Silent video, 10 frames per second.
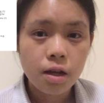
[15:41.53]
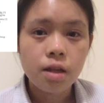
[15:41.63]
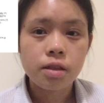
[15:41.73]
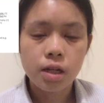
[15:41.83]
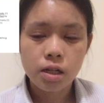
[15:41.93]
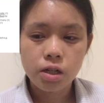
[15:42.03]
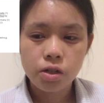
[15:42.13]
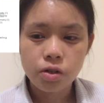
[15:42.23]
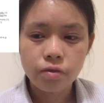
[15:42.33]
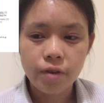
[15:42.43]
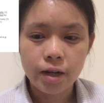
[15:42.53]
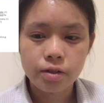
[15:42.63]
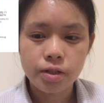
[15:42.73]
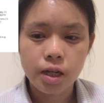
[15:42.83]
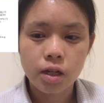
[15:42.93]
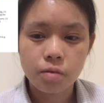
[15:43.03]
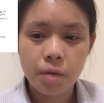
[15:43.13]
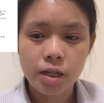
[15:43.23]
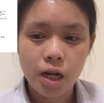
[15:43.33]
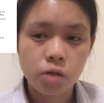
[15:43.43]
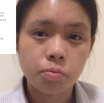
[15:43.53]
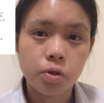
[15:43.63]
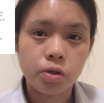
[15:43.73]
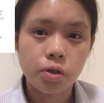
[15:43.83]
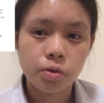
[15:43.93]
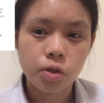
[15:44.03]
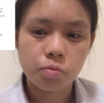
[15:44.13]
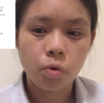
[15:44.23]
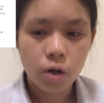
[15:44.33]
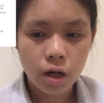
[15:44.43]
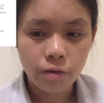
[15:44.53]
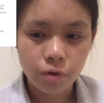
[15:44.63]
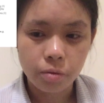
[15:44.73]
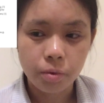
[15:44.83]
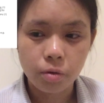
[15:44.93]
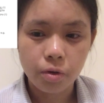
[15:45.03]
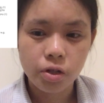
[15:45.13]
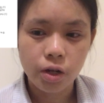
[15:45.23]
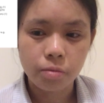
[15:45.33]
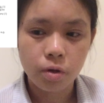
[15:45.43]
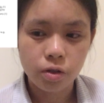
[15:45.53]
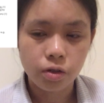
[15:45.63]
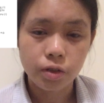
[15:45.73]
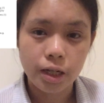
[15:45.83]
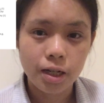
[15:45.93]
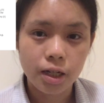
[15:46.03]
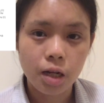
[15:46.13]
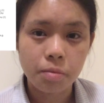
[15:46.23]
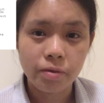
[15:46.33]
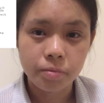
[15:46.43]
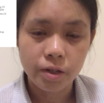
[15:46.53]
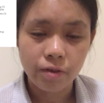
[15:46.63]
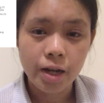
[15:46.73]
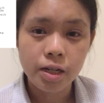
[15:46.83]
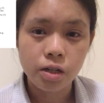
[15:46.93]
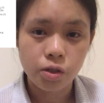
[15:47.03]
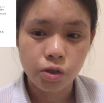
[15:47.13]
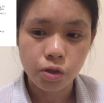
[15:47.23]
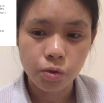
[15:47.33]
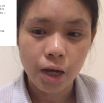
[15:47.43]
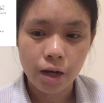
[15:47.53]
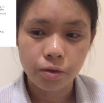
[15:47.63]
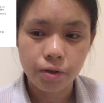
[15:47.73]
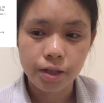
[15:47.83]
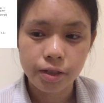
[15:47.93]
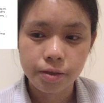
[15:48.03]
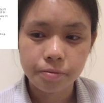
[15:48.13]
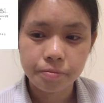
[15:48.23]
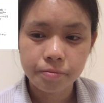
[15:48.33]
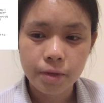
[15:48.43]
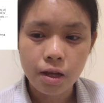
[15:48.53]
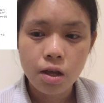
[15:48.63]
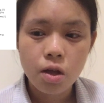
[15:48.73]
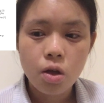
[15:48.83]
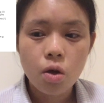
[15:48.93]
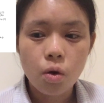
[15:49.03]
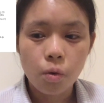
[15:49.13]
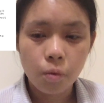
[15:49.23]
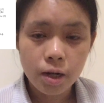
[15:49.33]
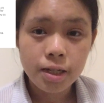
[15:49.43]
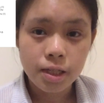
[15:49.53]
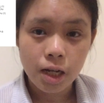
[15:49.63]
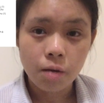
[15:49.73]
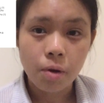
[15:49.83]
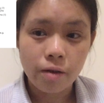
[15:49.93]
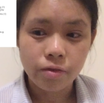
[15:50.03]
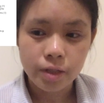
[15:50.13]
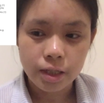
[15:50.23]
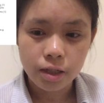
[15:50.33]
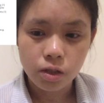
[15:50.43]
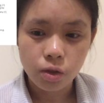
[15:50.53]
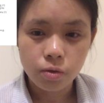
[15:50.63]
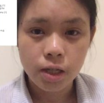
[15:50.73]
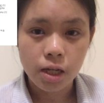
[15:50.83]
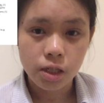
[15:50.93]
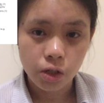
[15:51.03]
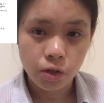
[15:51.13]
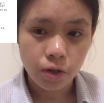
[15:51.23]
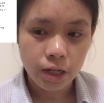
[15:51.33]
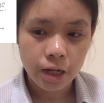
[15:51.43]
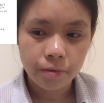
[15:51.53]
The additional factors that could make dashboard users more comfortable with sharing personal data can be divided into two categories. One is data privacy, use, and security.